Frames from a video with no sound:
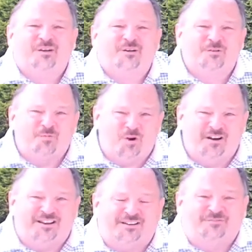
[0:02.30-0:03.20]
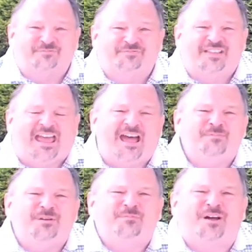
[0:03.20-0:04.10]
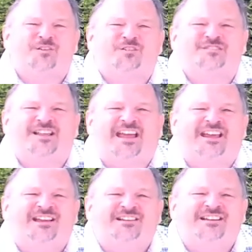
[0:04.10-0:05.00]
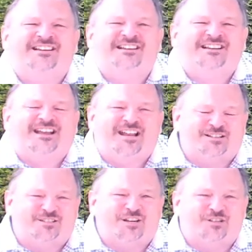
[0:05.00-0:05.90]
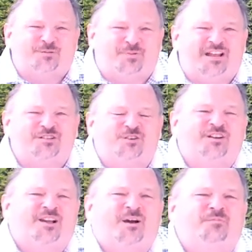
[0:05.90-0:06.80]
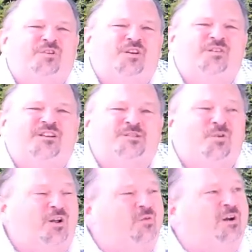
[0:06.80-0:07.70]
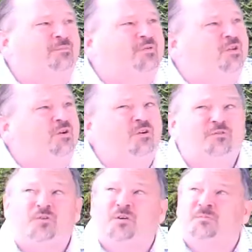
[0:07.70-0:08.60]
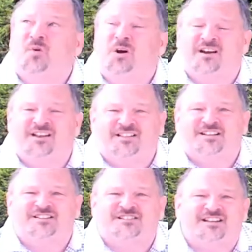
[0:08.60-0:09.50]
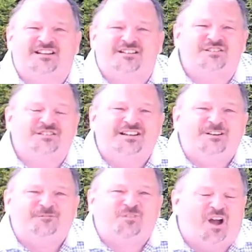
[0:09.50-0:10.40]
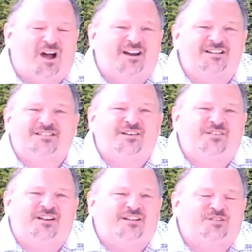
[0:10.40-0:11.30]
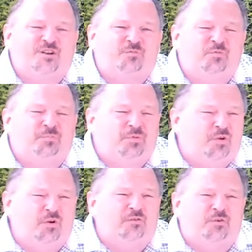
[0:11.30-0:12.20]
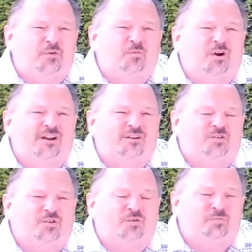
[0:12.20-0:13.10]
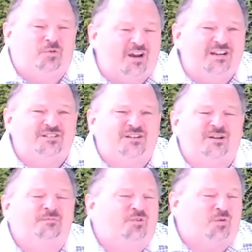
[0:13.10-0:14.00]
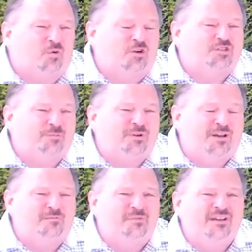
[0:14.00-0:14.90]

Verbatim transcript: Good morning. Happy Mother's Day. It is such a pleasure to come to you this morning. What a beautiful morning this is. God has given us a beautiful morning to praise Him, to worship Him,